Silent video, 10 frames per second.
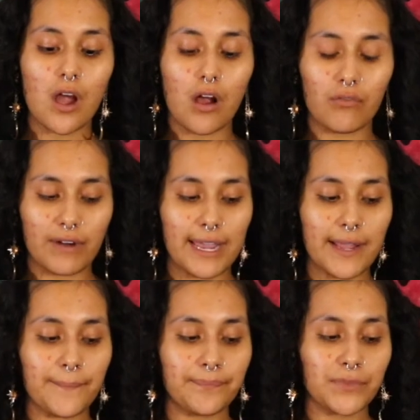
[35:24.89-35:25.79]
All
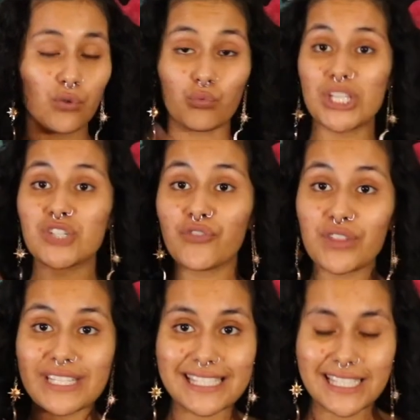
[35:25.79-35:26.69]
right, reach for
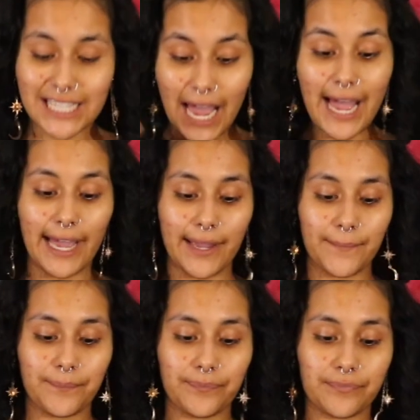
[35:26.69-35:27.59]
the sky,
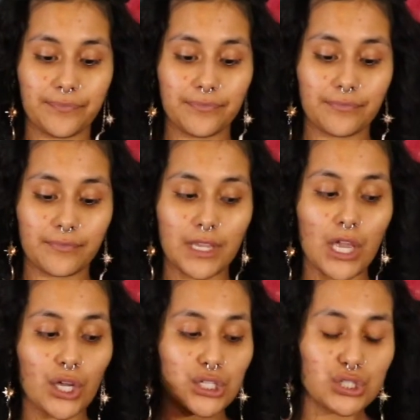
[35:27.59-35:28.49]

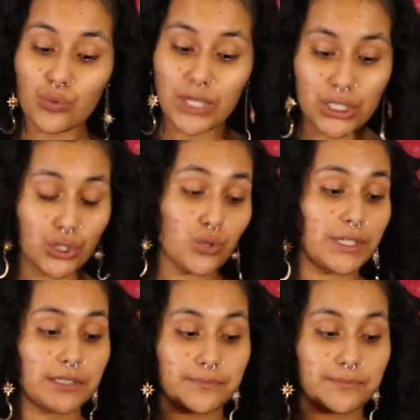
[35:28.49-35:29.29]
because you can do it.